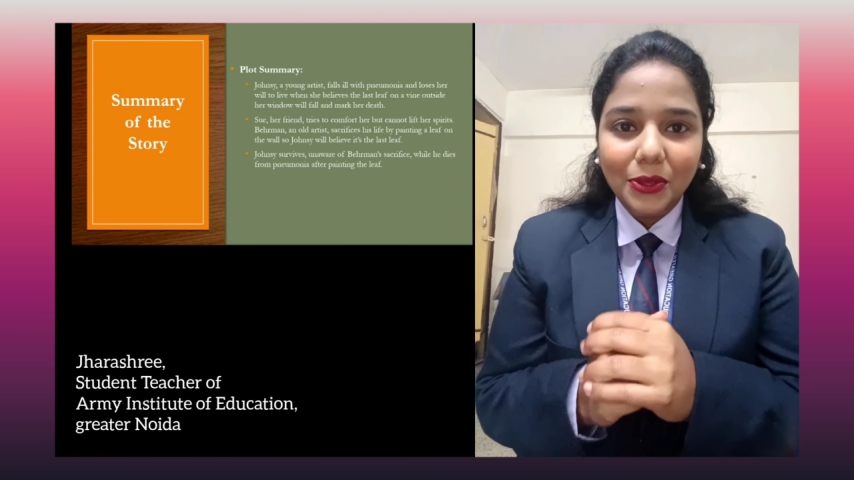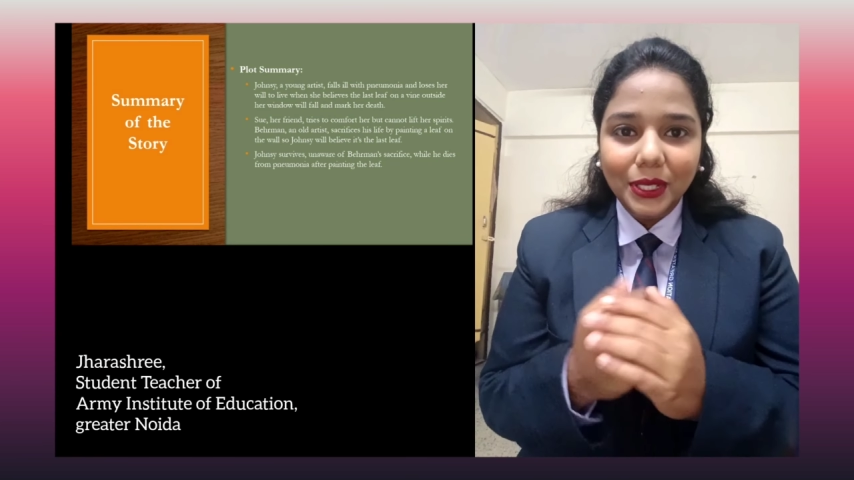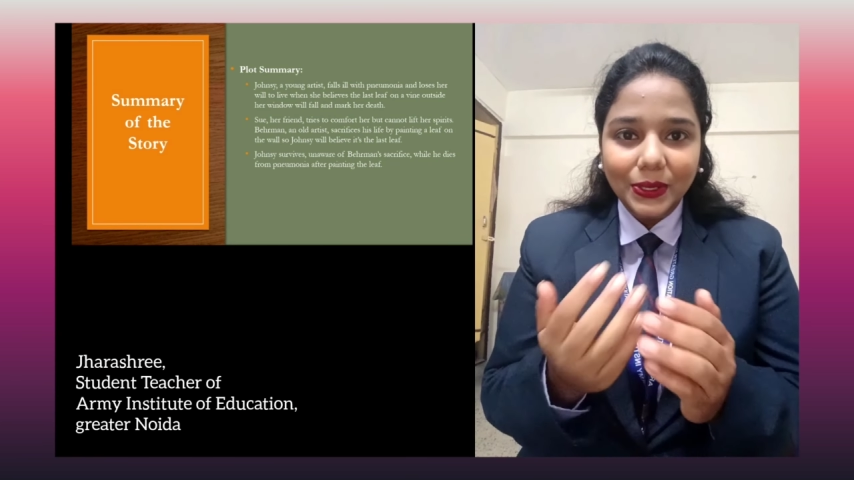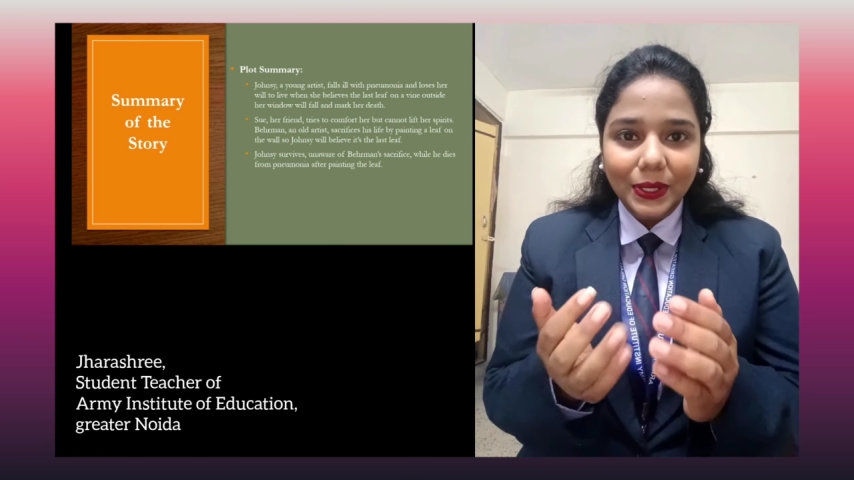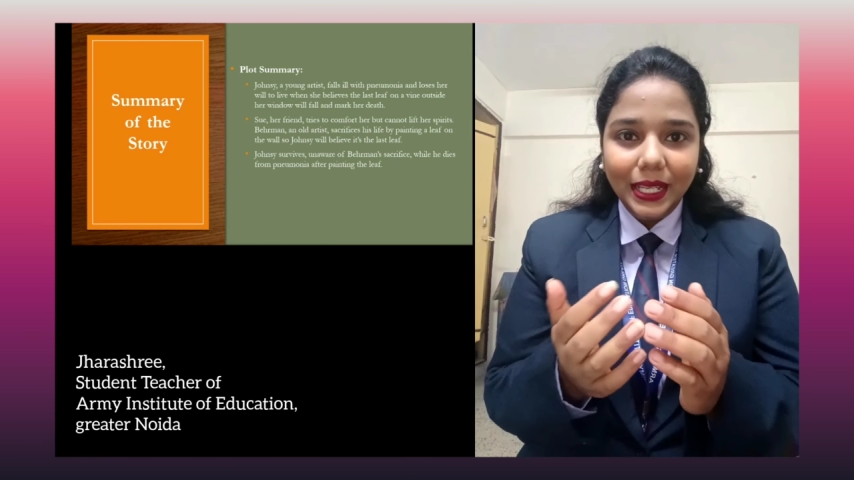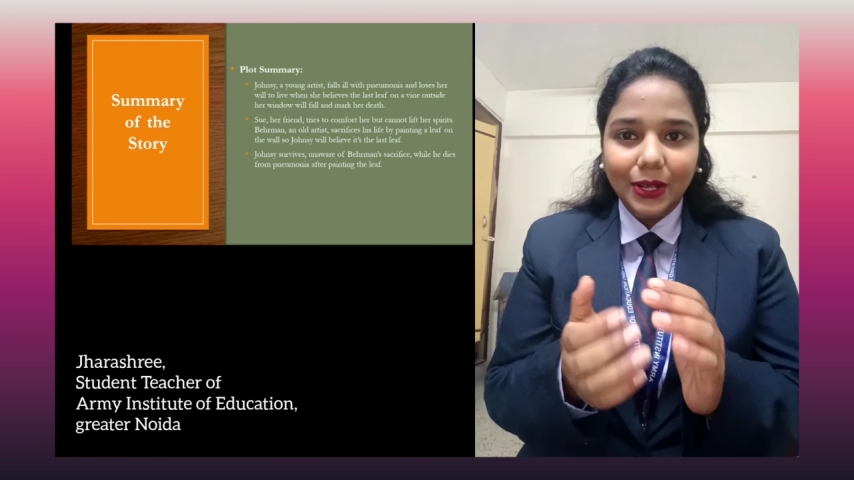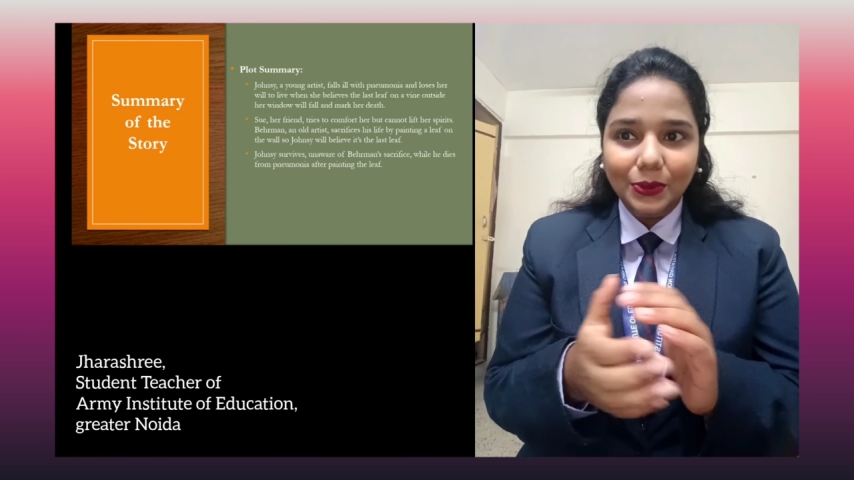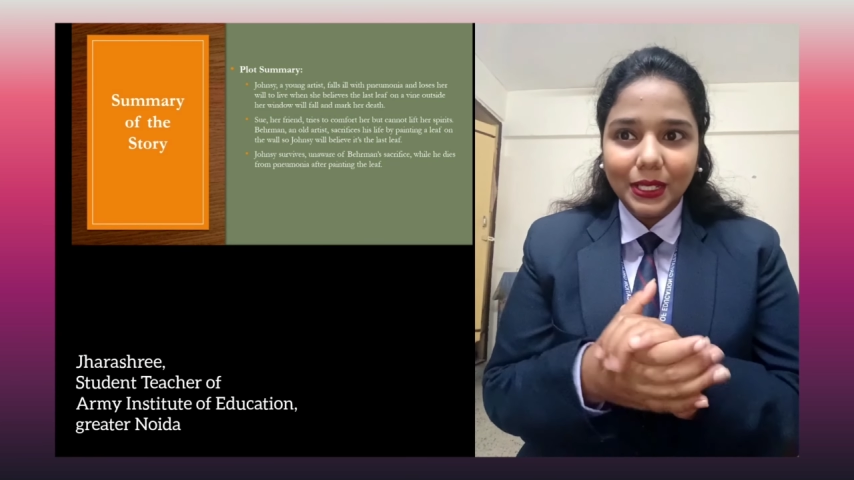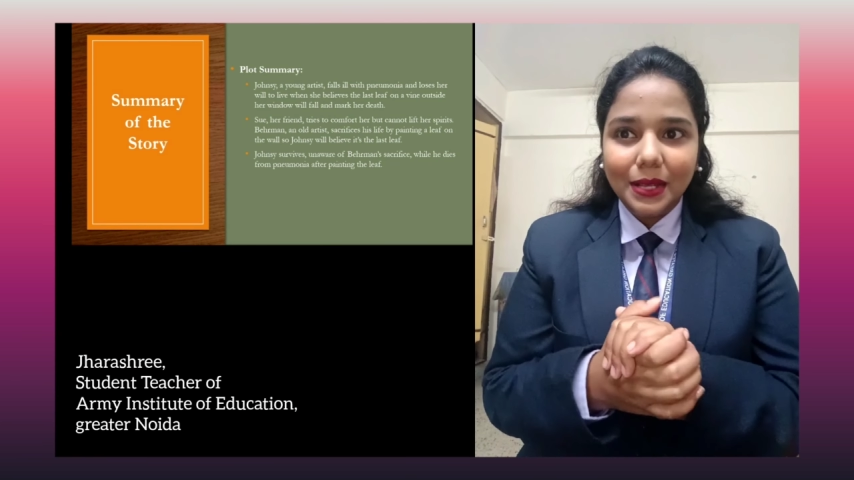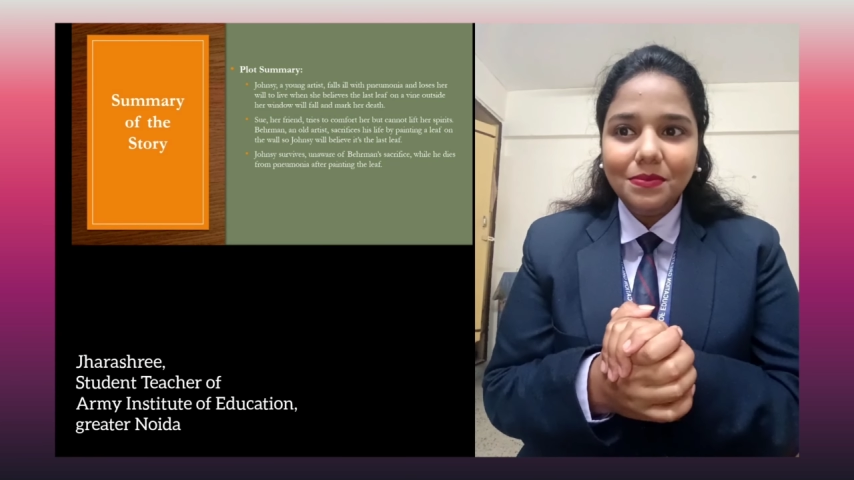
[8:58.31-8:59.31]
learning
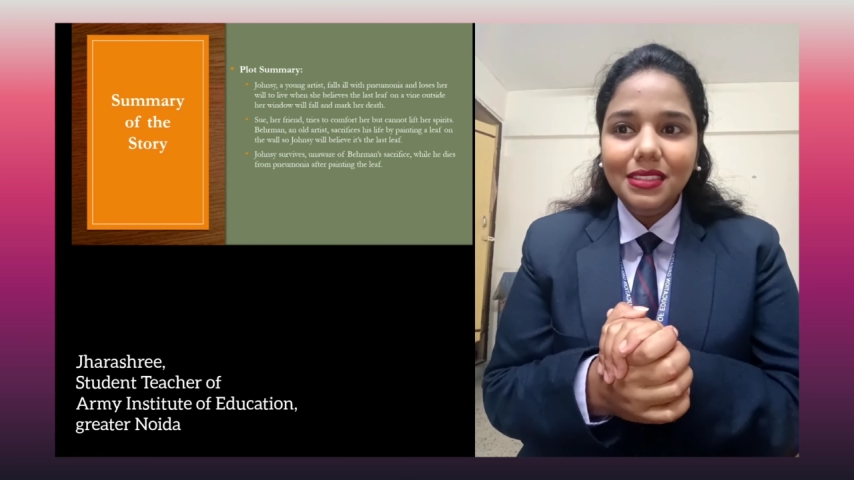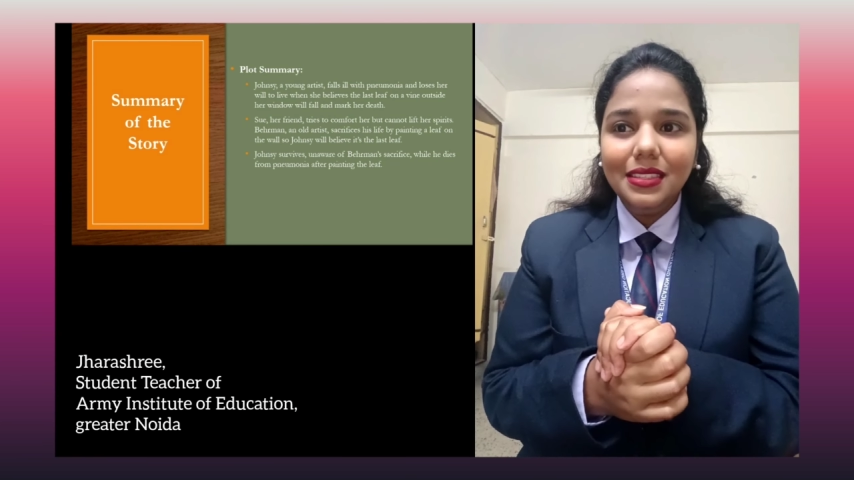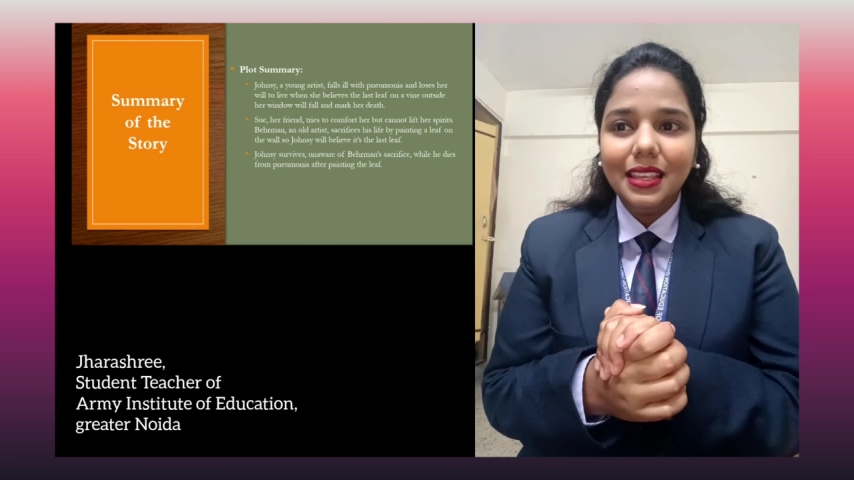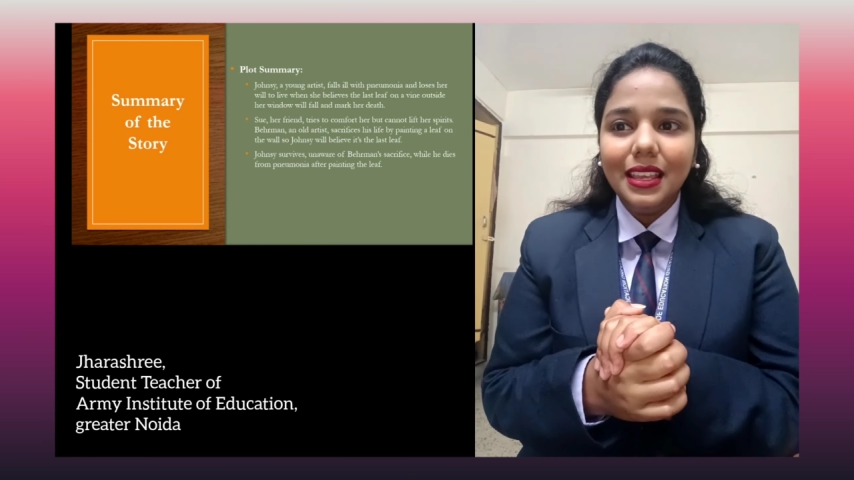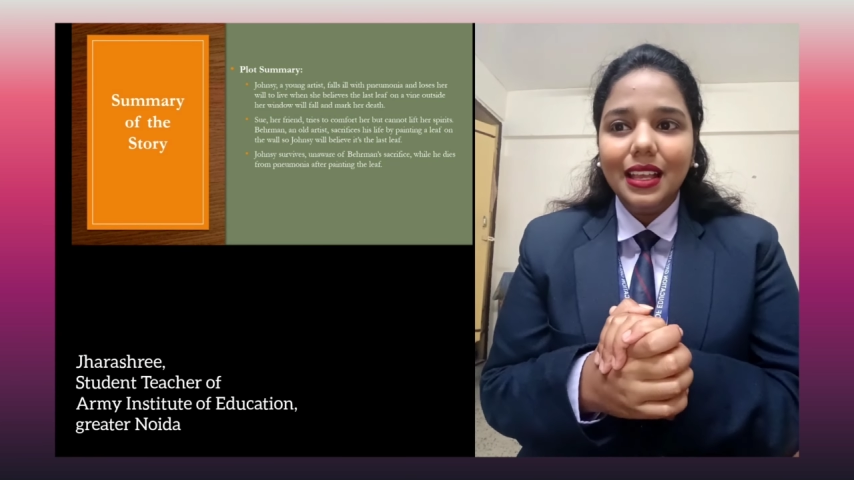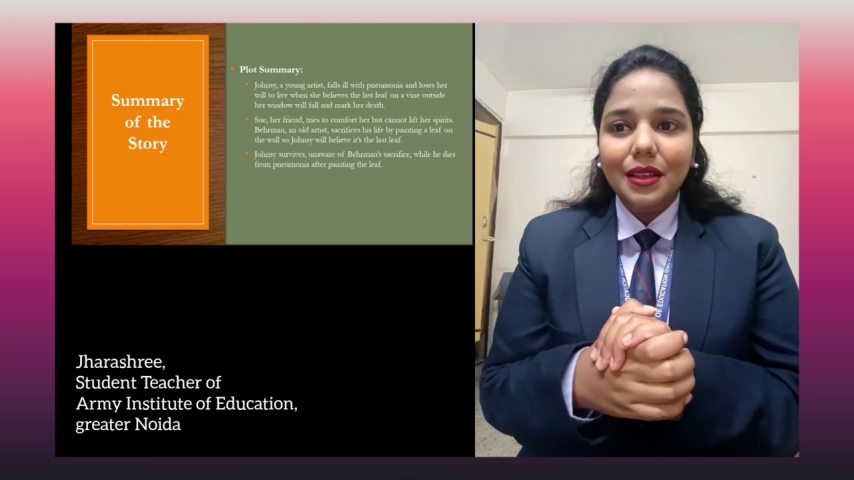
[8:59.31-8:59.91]
outcomes. By